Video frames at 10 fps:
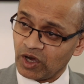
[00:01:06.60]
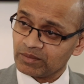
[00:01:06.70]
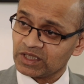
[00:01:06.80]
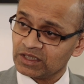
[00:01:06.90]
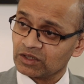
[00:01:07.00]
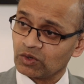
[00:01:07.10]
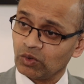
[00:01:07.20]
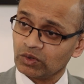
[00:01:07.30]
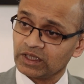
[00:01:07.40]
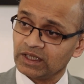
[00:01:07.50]
biopsies are
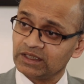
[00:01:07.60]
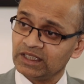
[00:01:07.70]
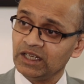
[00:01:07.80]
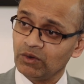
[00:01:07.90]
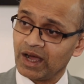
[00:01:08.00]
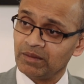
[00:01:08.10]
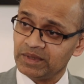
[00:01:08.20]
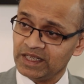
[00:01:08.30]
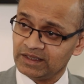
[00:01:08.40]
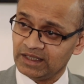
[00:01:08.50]
called a
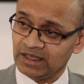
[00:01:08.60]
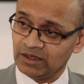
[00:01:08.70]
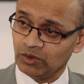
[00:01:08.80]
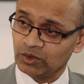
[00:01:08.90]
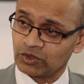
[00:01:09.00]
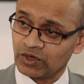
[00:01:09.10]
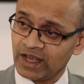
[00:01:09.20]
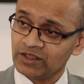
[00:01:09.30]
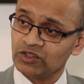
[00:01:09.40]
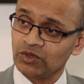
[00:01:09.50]
TURBT, or
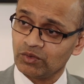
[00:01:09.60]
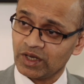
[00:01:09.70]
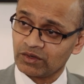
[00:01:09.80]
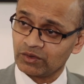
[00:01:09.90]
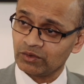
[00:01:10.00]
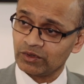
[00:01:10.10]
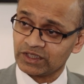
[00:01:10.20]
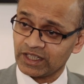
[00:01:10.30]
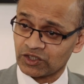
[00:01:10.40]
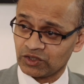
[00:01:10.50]
transurethral
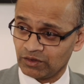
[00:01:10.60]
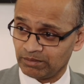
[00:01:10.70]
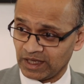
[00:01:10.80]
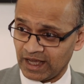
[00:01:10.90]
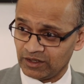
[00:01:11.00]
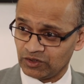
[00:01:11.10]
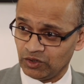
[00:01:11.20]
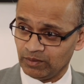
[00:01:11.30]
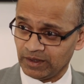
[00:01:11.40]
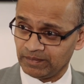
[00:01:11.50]
resection of bladder
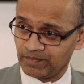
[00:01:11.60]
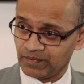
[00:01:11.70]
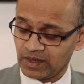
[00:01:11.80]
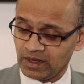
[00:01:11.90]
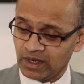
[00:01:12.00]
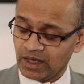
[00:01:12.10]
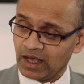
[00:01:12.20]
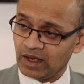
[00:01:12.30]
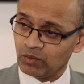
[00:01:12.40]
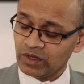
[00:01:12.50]
tumour.
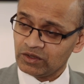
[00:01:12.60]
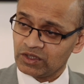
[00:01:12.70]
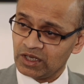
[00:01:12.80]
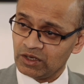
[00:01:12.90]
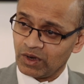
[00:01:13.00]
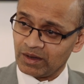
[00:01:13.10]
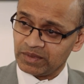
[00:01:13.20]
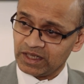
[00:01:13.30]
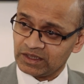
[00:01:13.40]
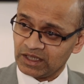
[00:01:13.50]
And with a
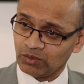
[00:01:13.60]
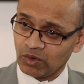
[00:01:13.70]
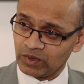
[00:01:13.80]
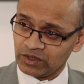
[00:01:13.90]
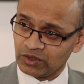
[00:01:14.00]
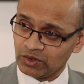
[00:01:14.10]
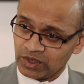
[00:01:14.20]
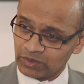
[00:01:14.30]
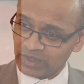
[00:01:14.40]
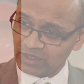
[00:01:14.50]
TURBT, what we do is